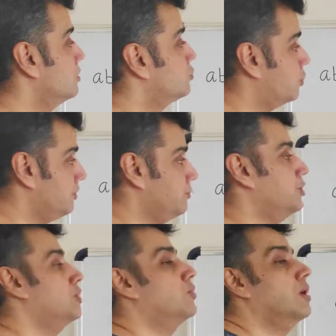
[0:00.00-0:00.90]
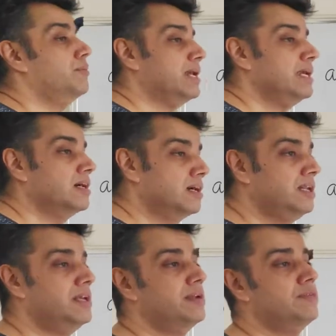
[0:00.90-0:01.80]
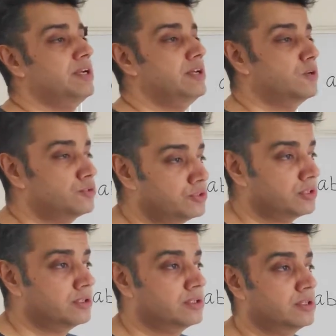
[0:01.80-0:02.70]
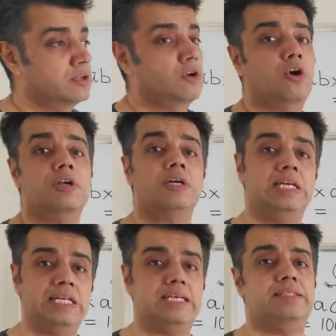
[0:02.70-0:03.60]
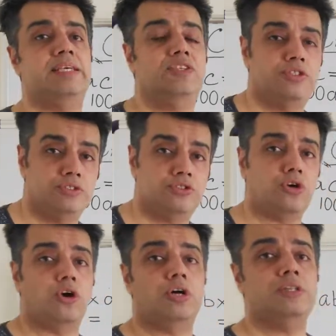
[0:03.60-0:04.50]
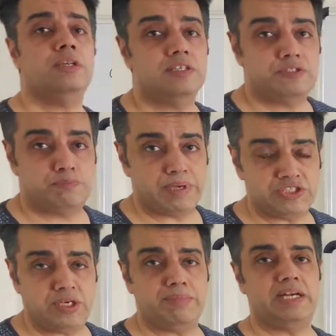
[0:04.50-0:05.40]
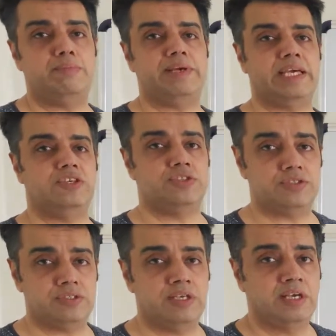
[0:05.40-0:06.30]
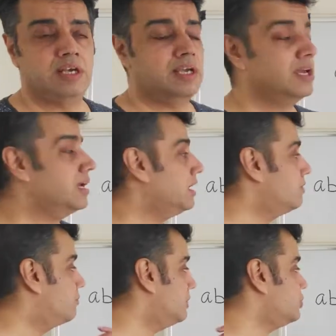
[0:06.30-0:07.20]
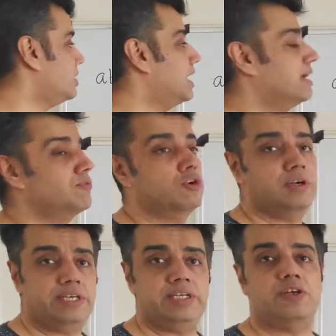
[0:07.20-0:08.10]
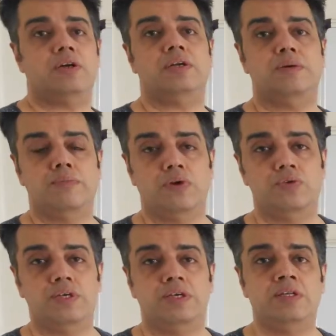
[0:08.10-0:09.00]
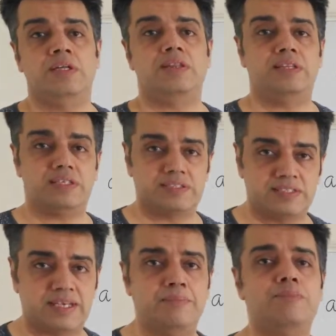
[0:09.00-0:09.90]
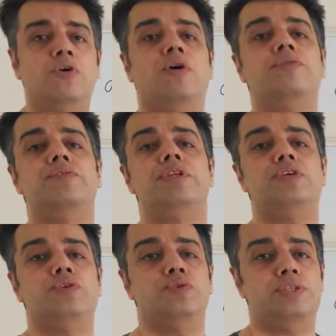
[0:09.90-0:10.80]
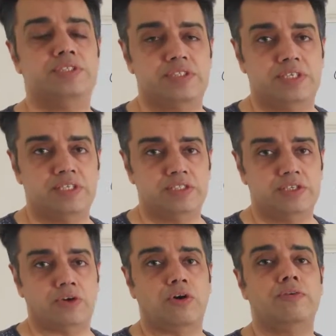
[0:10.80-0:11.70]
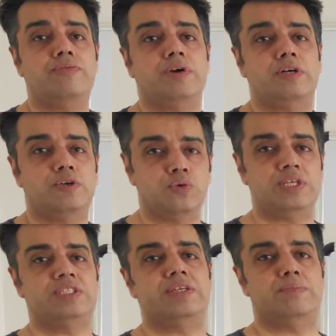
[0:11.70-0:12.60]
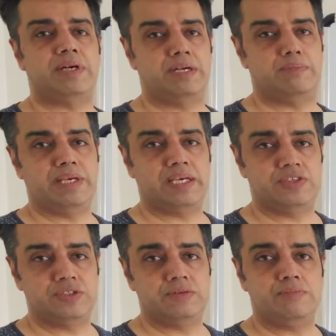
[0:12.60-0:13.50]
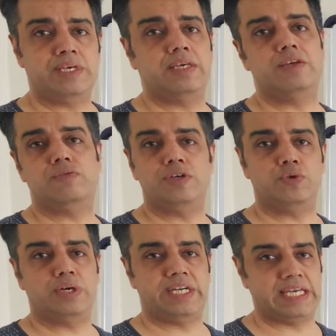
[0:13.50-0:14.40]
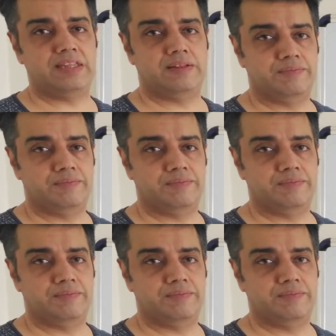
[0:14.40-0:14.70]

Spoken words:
So if you recall my earlier videos or earlier sessions on special multiplications, in which I have already talked about the sum of the units digit of a 2-digit multiplication being equal to a 10.